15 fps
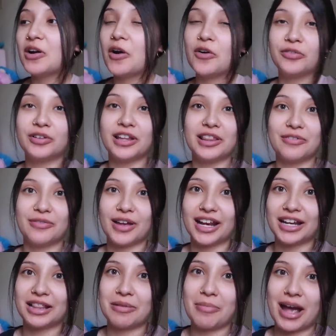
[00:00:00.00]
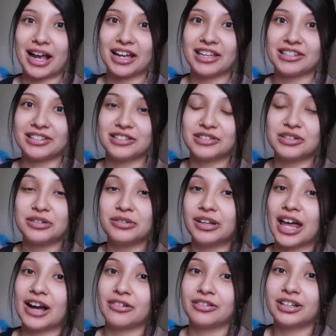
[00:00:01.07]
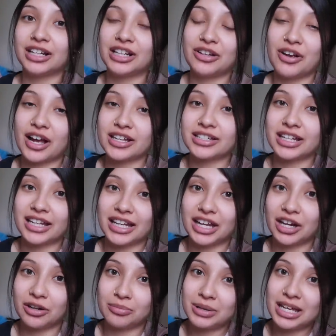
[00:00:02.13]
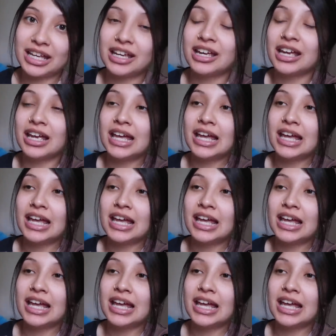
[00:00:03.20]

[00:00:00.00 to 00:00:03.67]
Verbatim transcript: Hopefully the fan in the back isn't too loud and you guys can hear me.